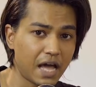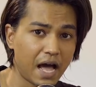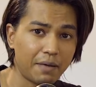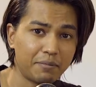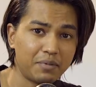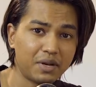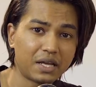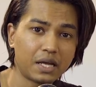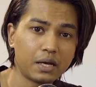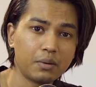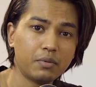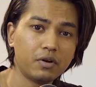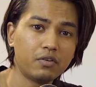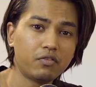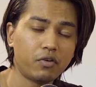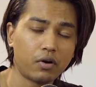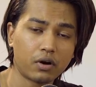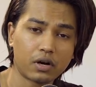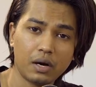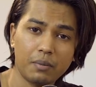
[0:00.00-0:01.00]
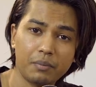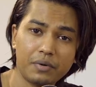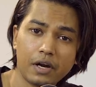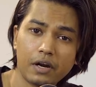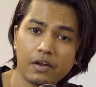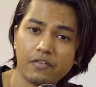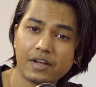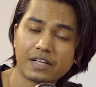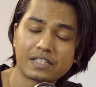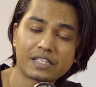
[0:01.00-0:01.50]
applicable for
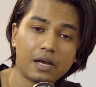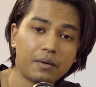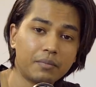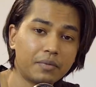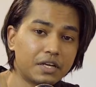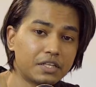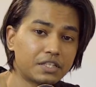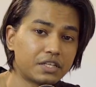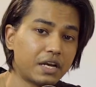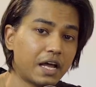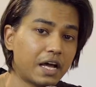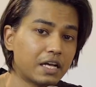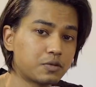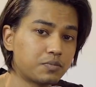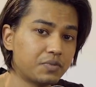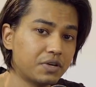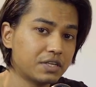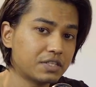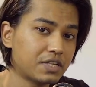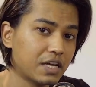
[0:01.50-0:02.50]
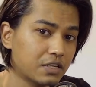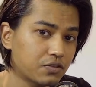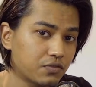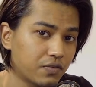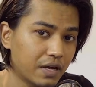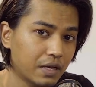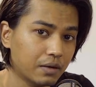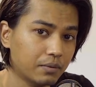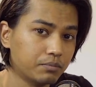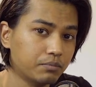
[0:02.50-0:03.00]
competitive examination aspirants as
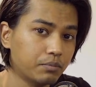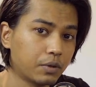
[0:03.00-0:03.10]
well,